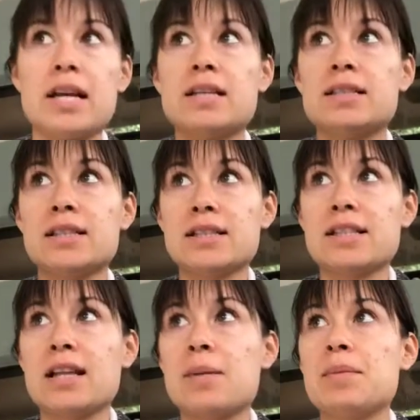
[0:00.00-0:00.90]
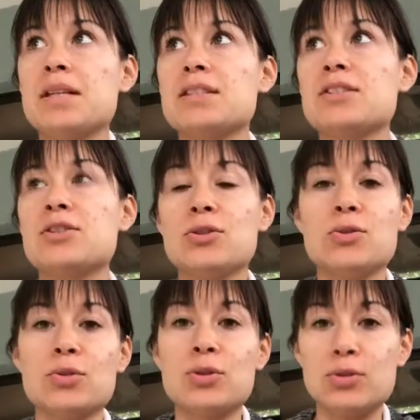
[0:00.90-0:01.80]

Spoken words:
and stick to them is to